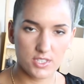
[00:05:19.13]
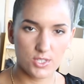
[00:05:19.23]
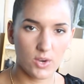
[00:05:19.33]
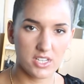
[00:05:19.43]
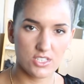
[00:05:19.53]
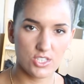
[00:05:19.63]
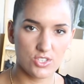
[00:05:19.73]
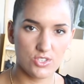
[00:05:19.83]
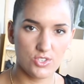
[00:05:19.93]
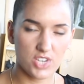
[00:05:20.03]
And so I just
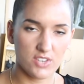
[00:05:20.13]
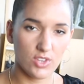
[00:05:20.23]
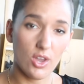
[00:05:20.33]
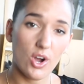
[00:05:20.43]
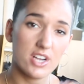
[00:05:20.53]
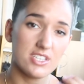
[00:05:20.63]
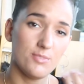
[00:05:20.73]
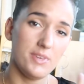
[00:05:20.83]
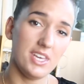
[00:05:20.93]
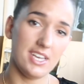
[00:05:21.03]
trained really hard to
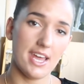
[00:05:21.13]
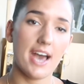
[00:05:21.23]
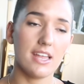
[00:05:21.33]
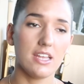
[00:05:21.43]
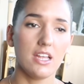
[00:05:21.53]
be in that.